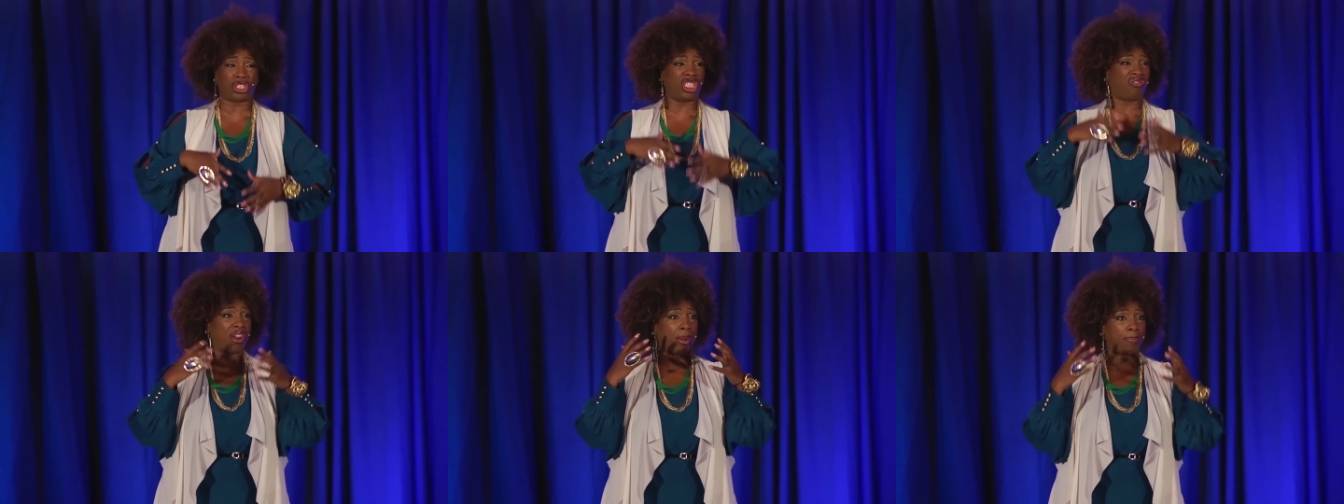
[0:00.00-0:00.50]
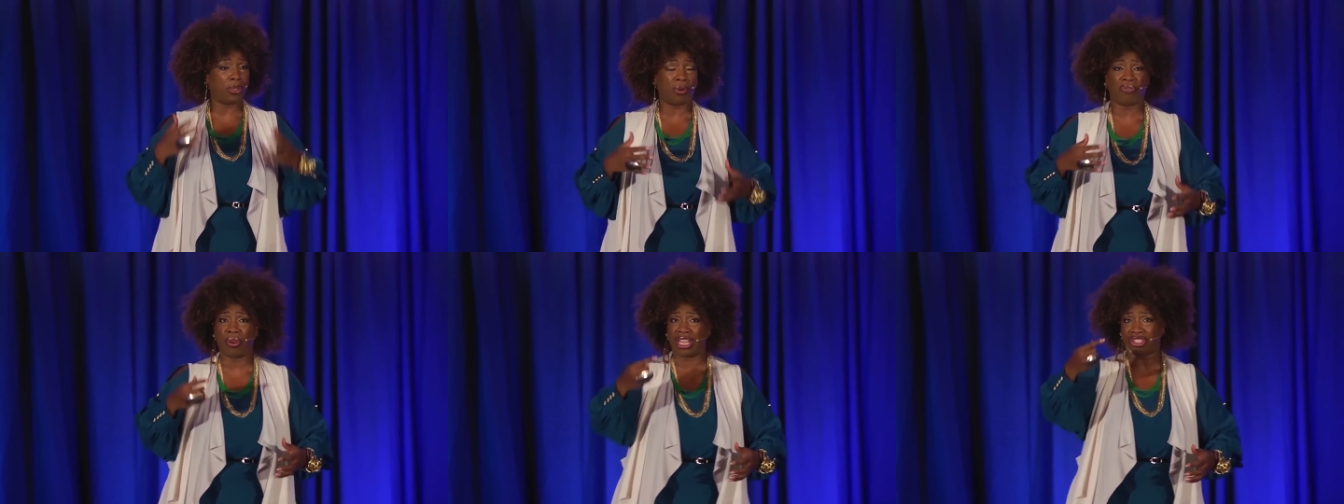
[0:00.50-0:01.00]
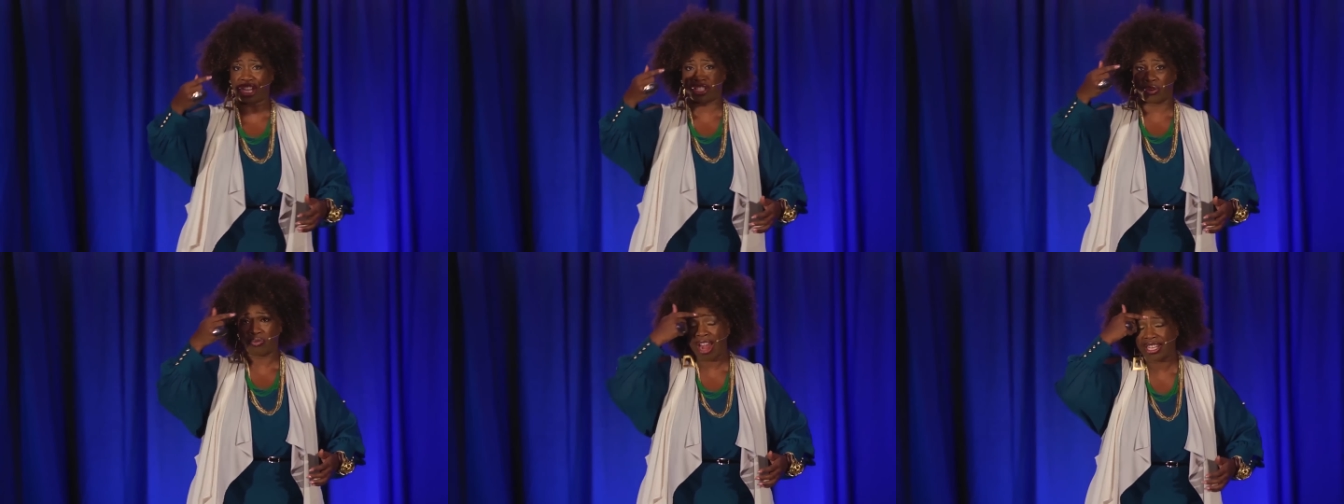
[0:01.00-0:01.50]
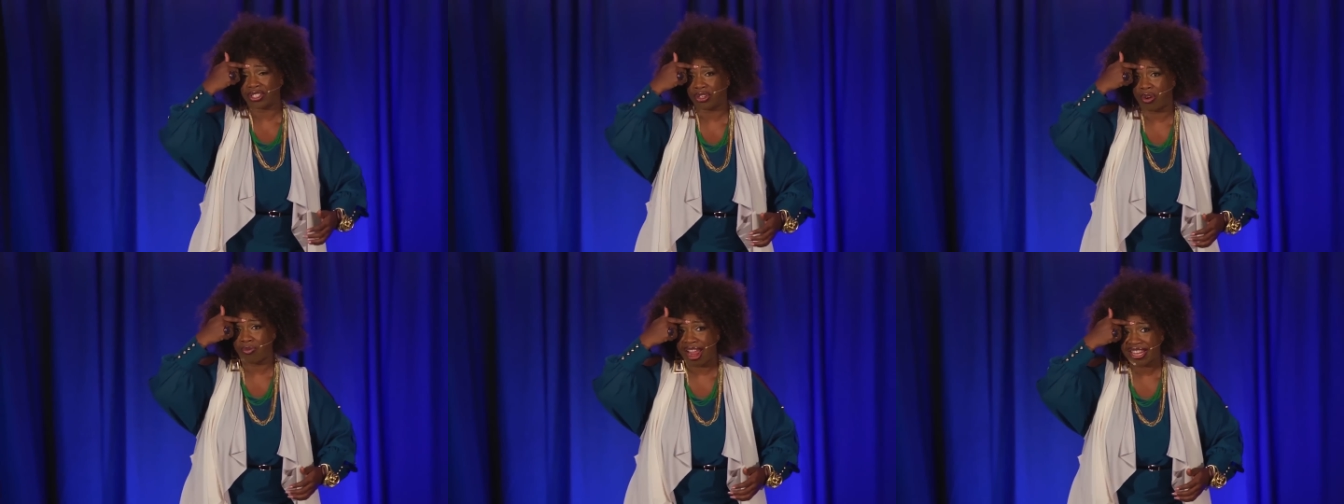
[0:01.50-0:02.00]
She's very beautiful, and she has a
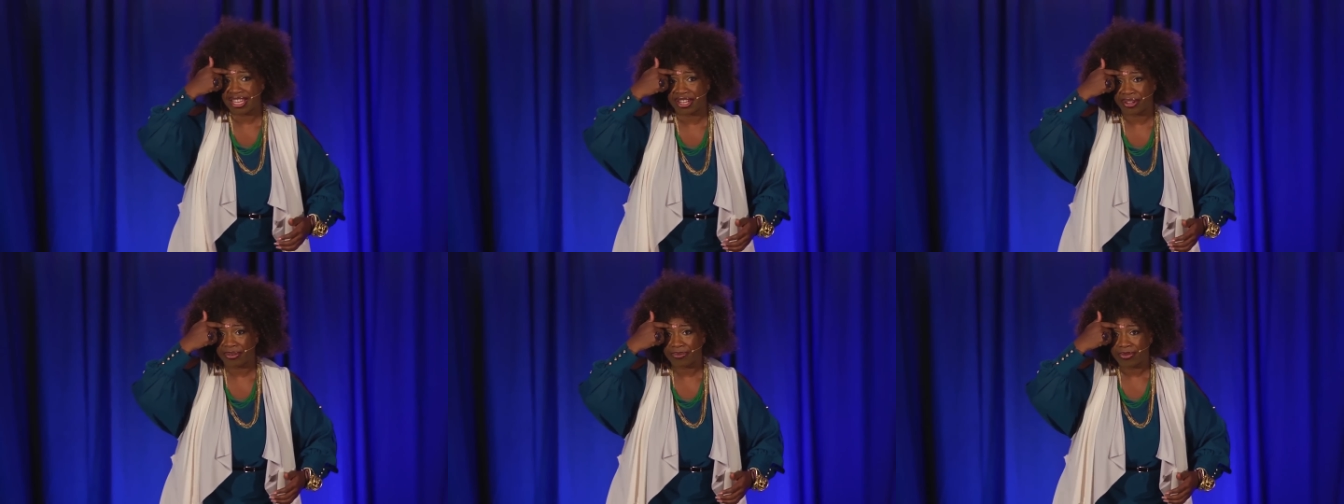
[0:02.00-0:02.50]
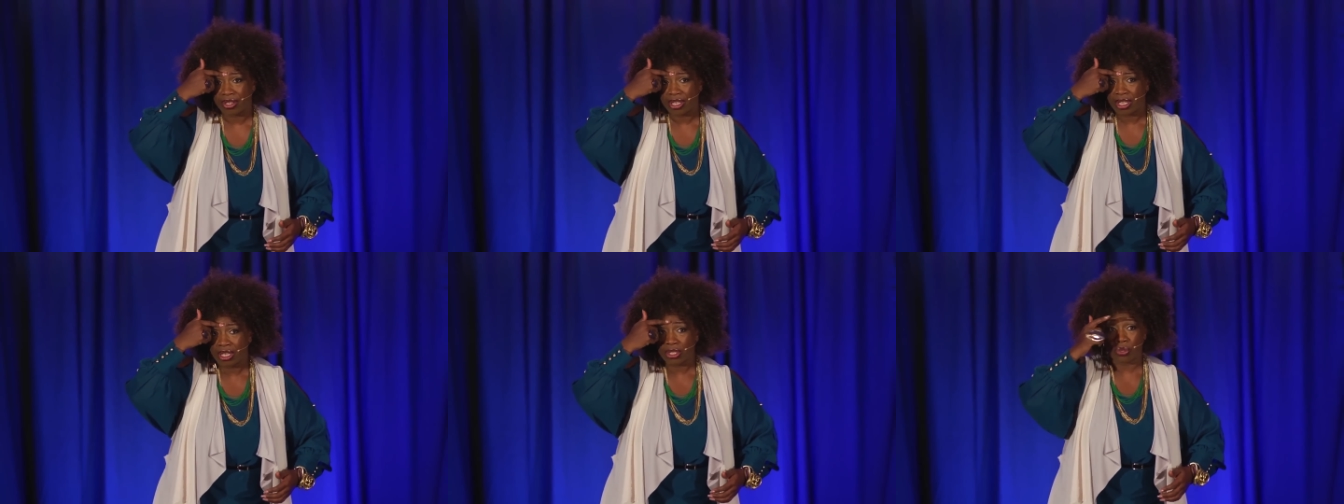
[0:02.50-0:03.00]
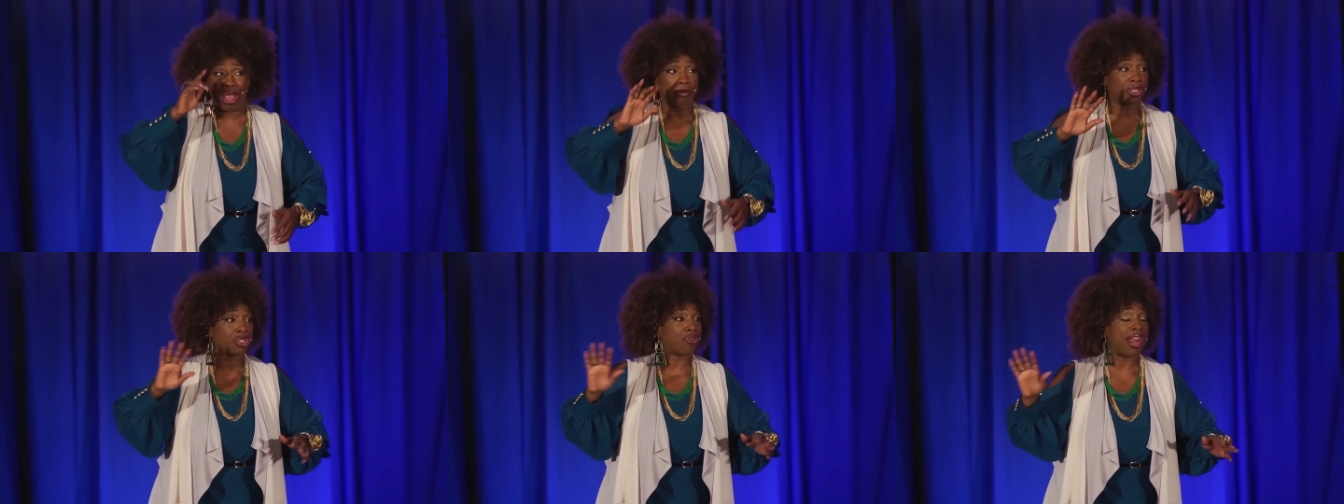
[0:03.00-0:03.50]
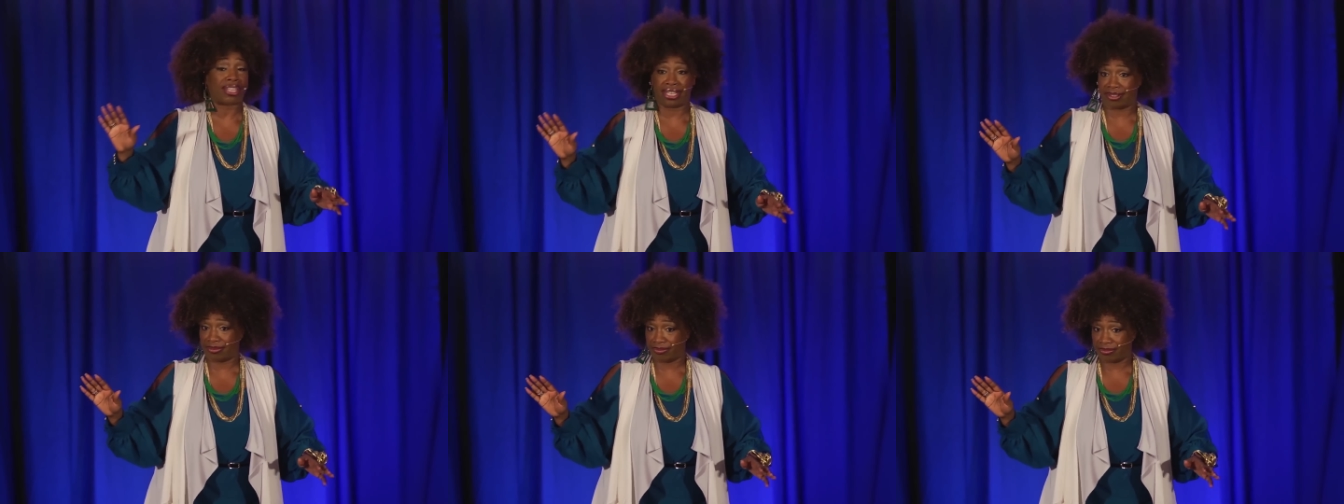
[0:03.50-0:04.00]
rhinestone right here. So I'm distracted.